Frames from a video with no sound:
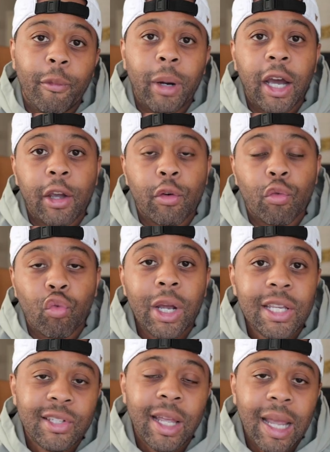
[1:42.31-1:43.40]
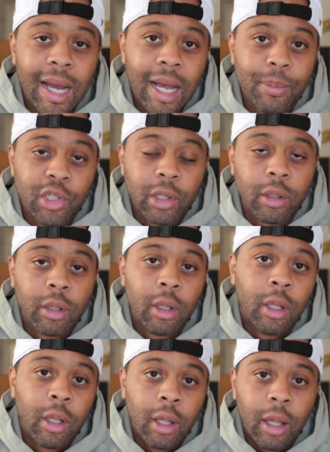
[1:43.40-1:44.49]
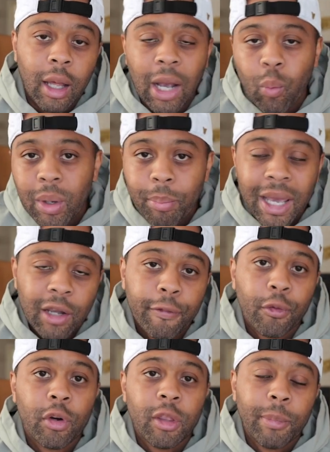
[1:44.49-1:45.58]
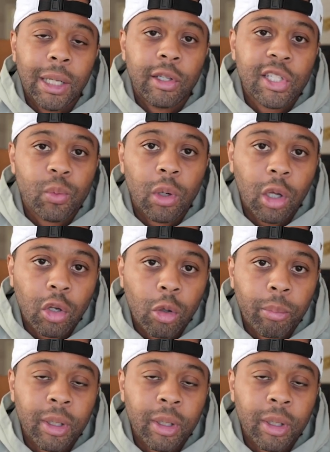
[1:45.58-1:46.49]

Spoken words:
For my race day option, I went back and forth about this one a little